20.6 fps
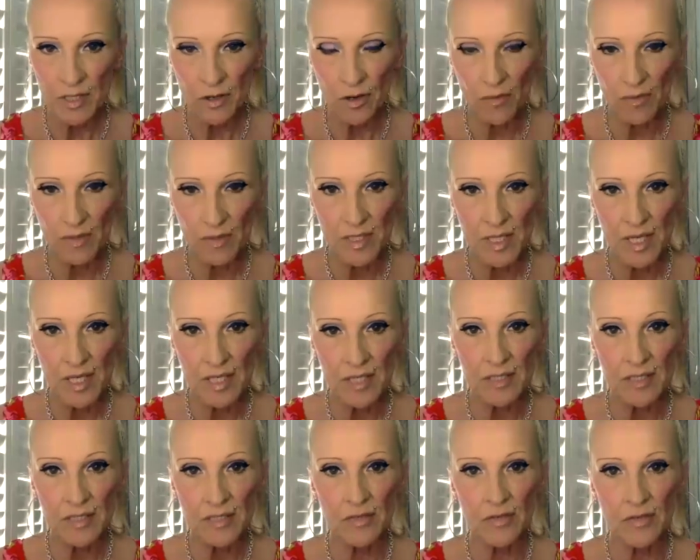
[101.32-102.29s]

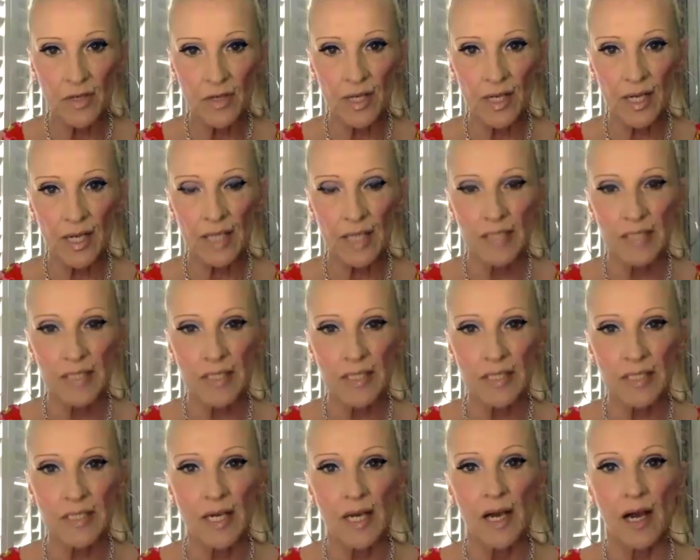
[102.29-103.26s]
commentators looking at
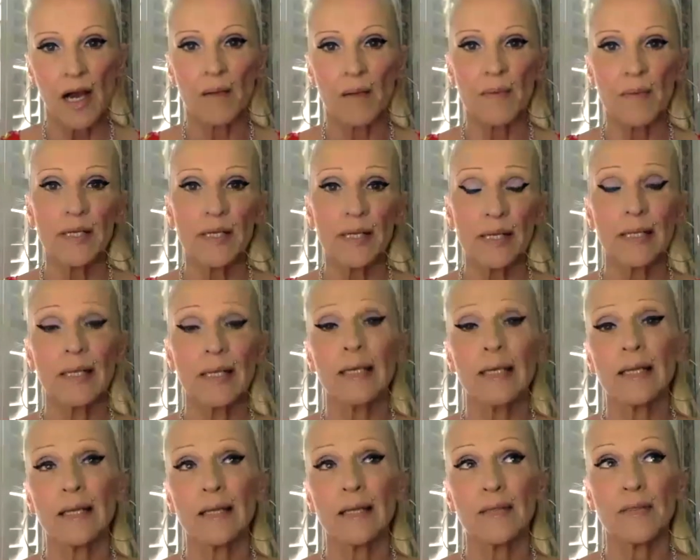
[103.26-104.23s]
it. I mean,
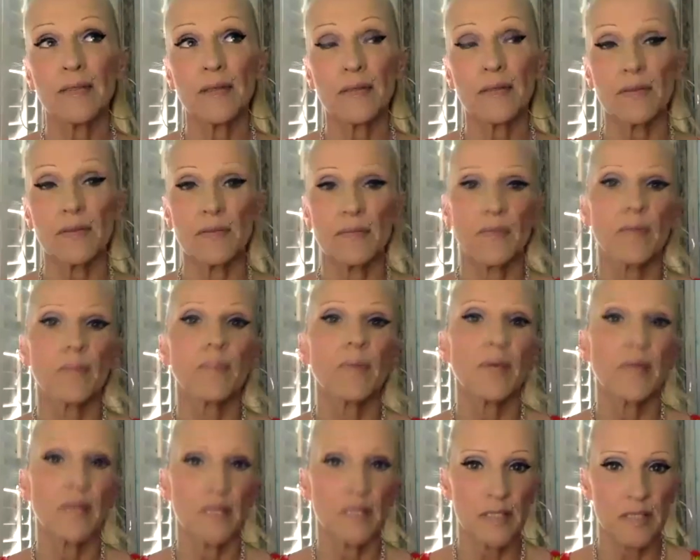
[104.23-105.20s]
clearly, the
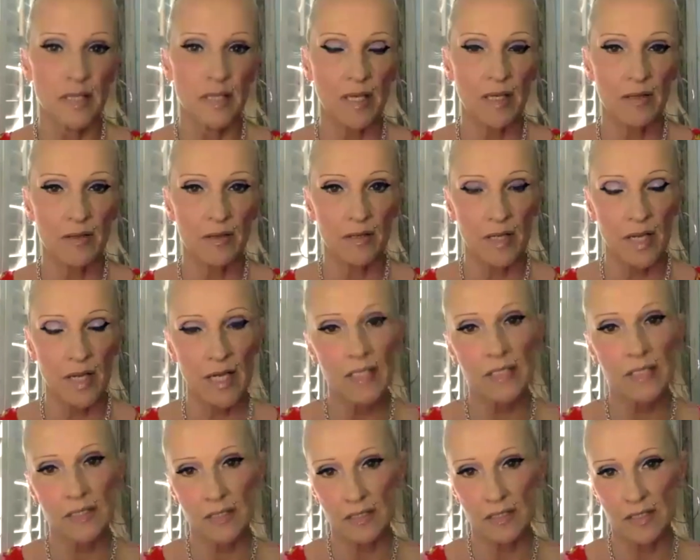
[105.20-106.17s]
biggest thing that
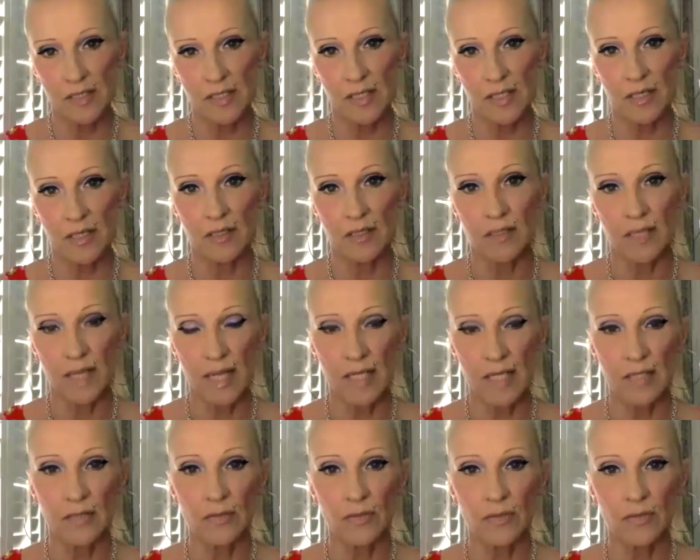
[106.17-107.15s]
has concerned
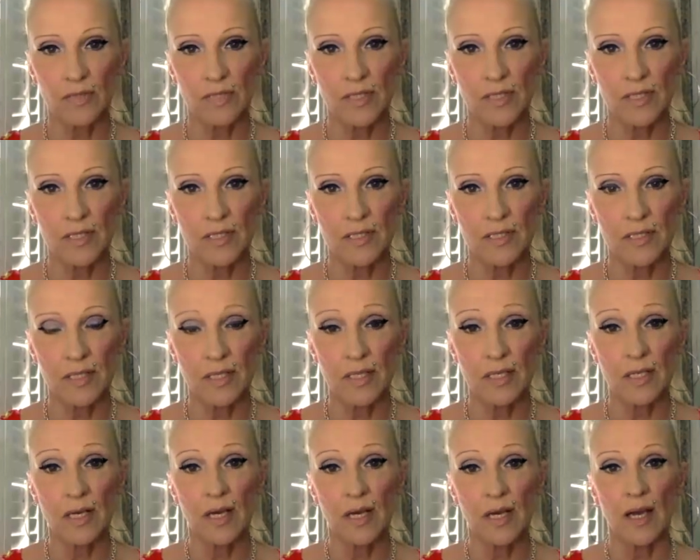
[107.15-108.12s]
landlords is
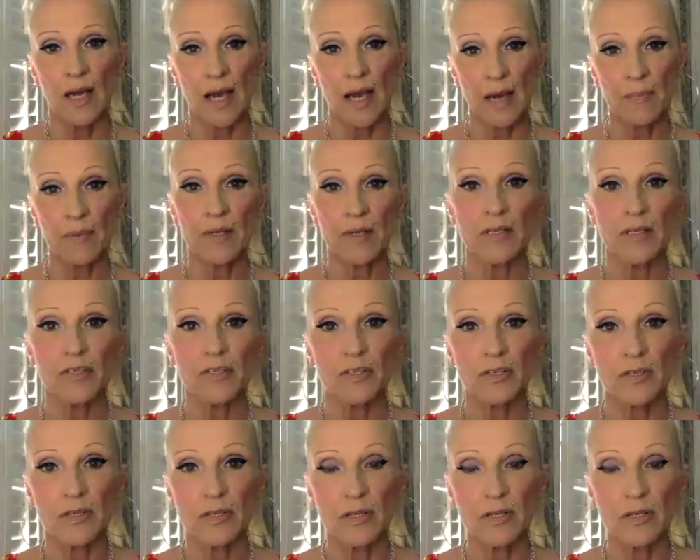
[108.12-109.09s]
the
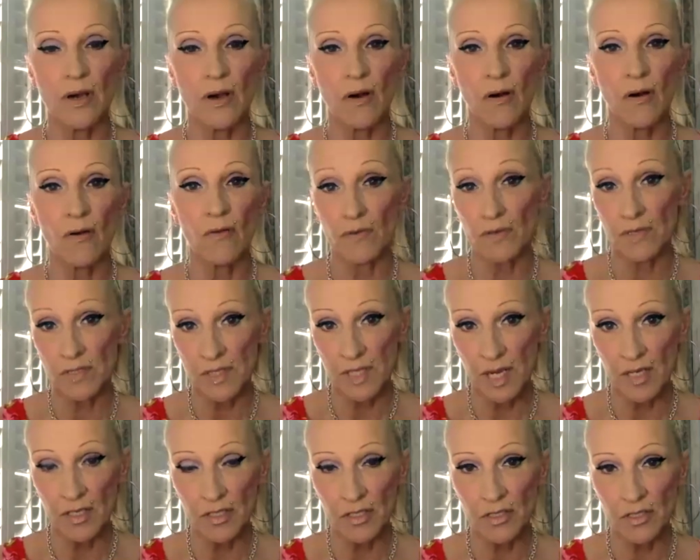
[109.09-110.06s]
abolition of
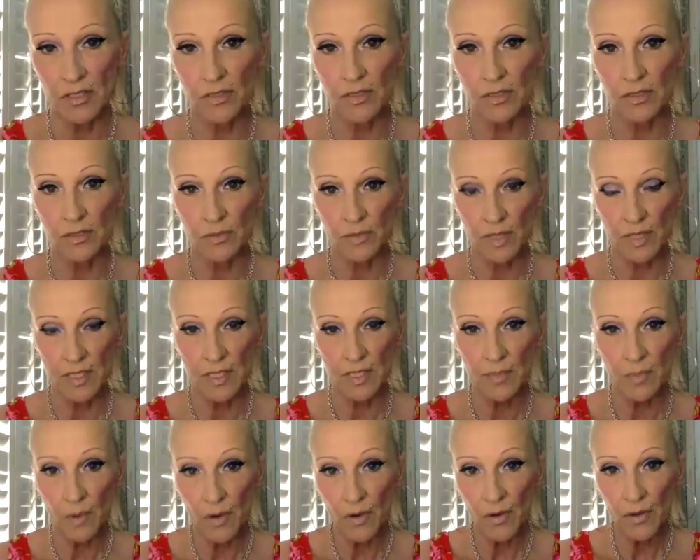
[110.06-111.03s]
Section
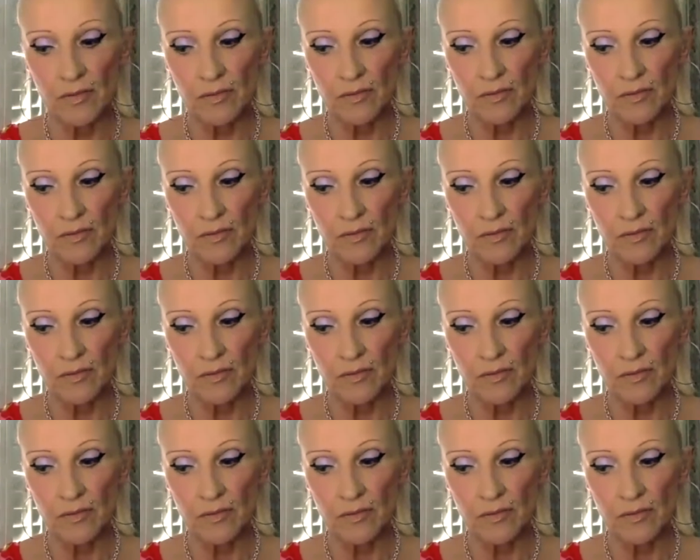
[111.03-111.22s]
21.